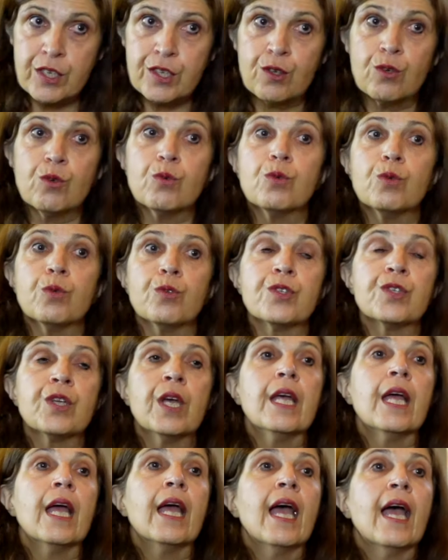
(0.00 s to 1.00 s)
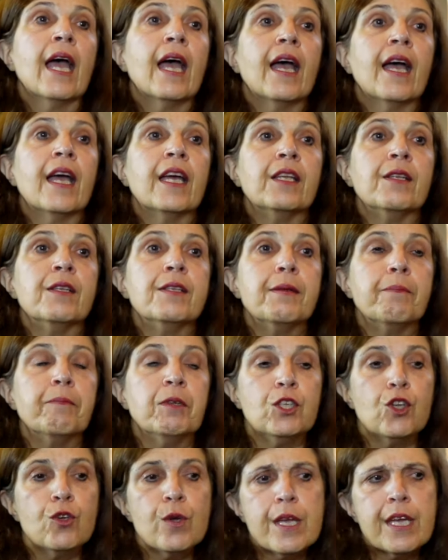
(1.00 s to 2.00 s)
schools and
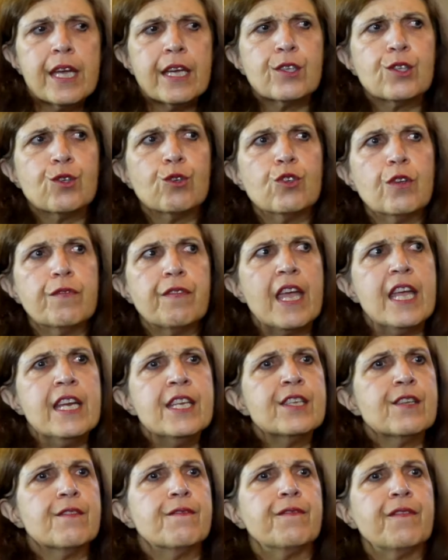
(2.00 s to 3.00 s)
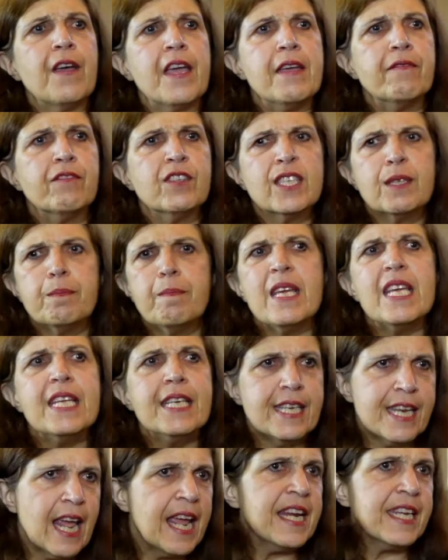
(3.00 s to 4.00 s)
doing a sort of interfaith
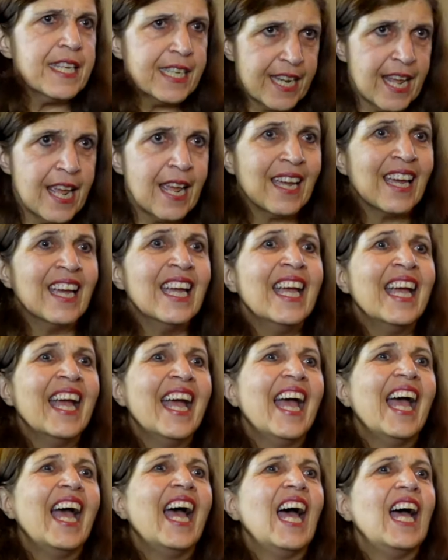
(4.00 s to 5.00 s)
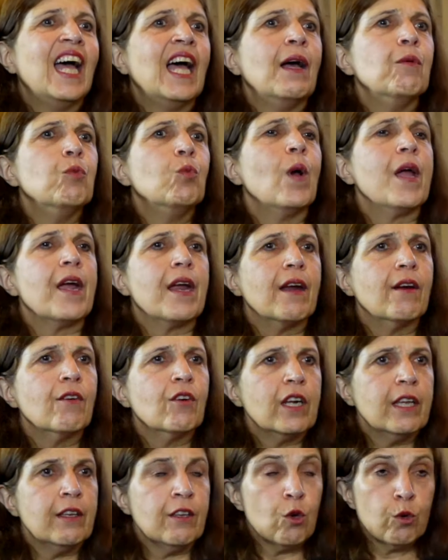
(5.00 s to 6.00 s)
speed dating
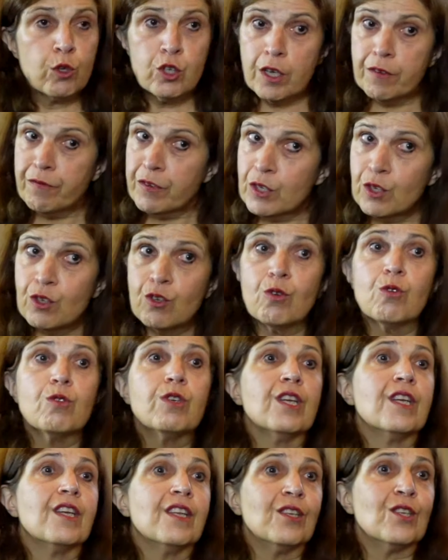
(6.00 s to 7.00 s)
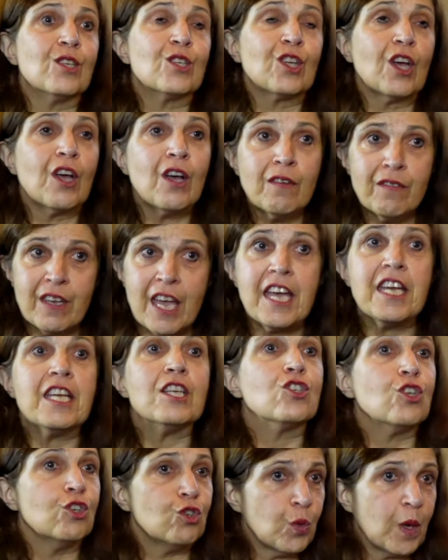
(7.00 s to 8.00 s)
where your toughest audience are the
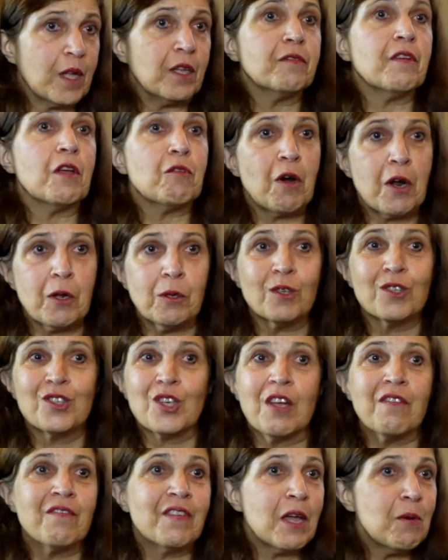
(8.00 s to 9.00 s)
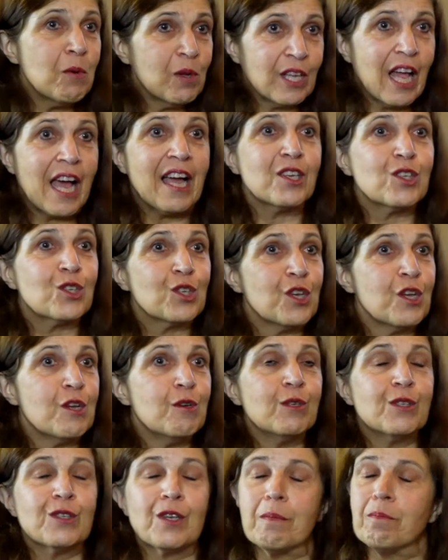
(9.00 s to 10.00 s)
8 to 12 year olds, and they will ask
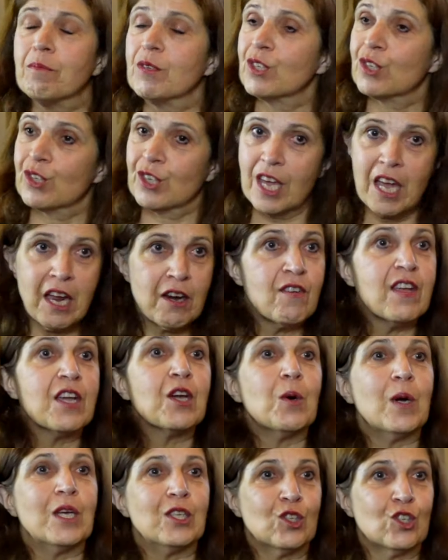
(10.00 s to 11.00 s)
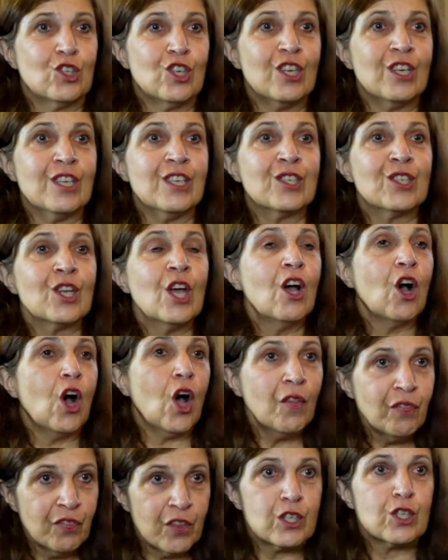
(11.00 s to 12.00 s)
you some scary questions
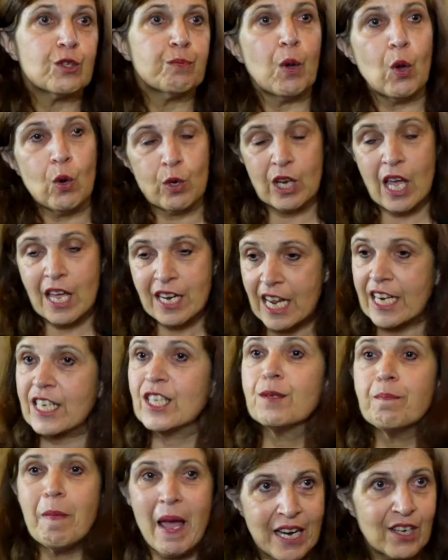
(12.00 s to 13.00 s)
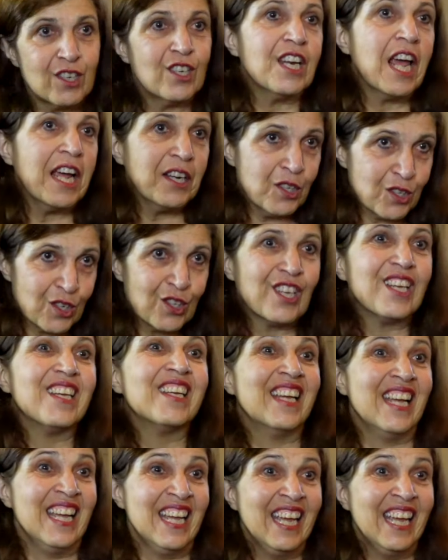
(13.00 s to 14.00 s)
on the spot and expect an answer.
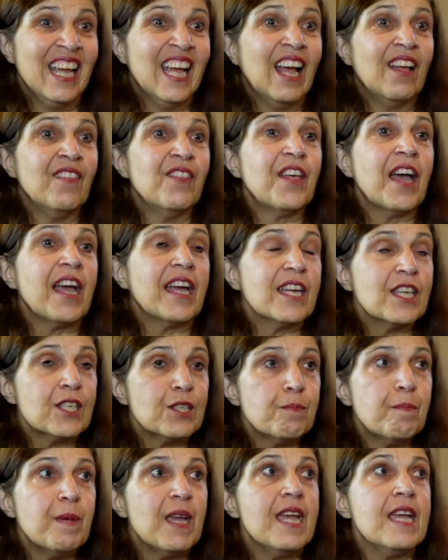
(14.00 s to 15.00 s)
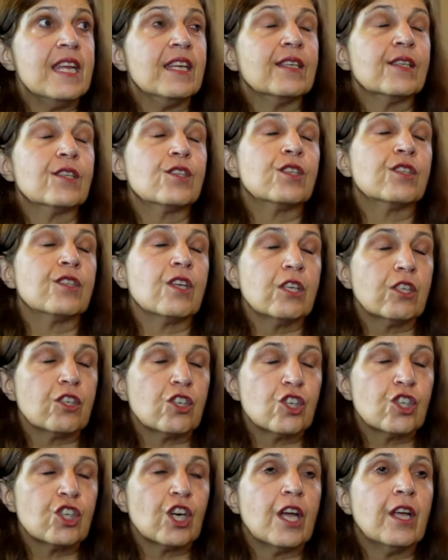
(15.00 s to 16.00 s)
And that has been
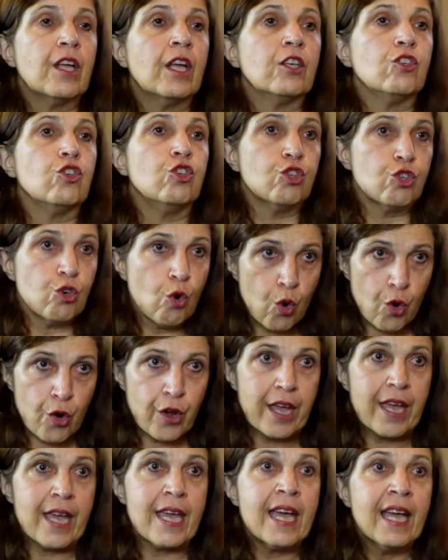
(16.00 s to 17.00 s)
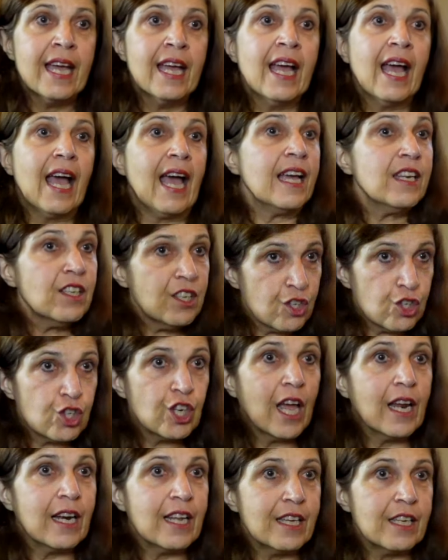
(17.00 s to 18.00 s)
such a joy and a
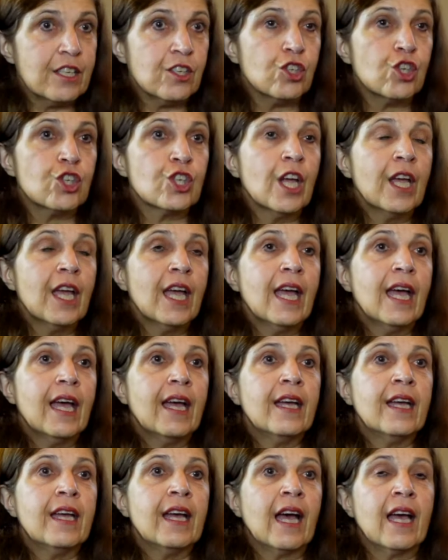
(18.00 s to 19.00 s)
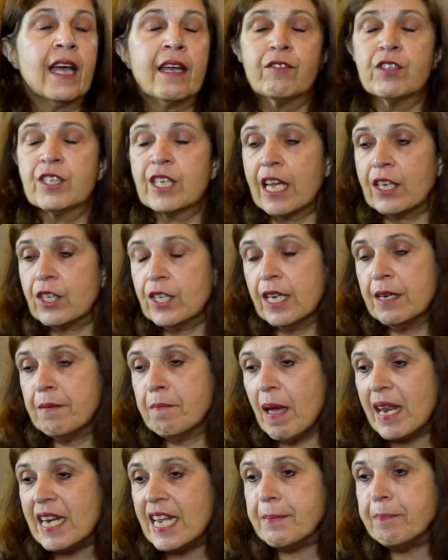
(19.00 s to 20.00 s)
challenge. I have sat in
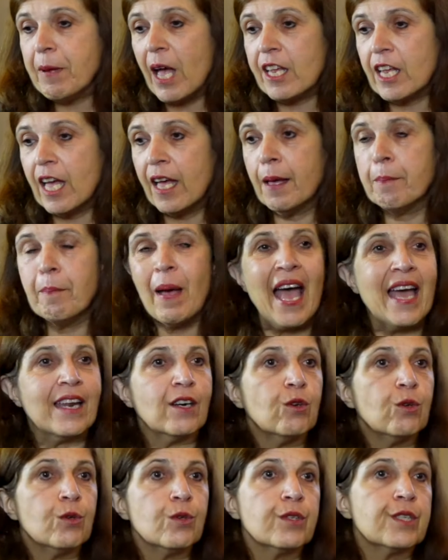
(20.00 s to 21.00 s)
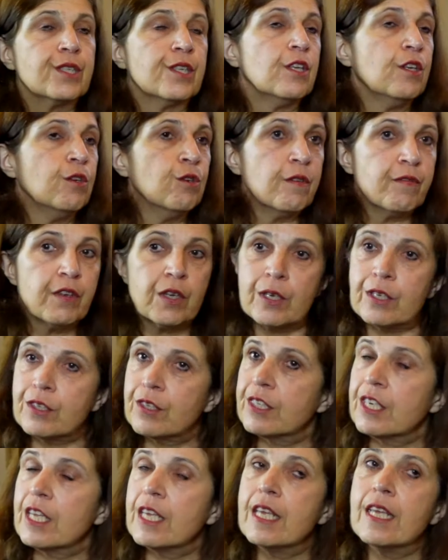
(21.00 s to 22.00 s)
many panels at
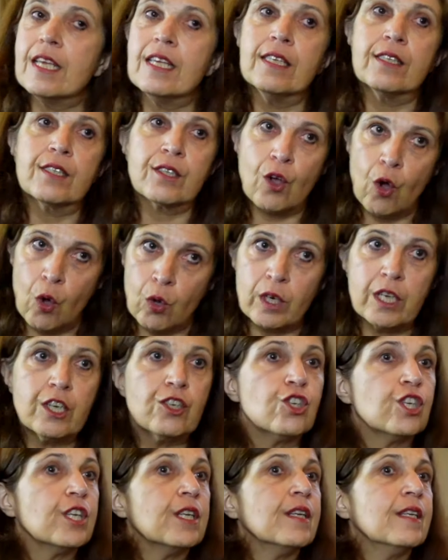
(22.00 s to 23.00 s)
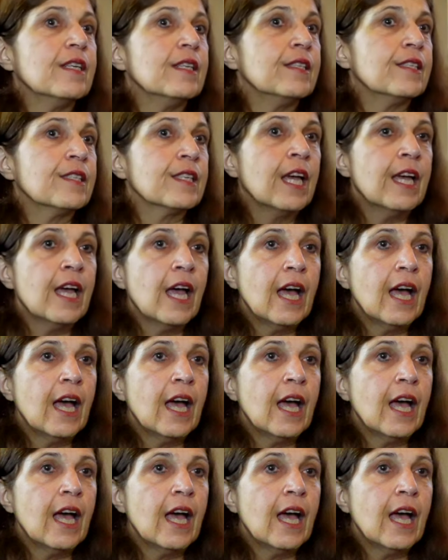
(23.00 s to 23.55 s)
universities, colleges,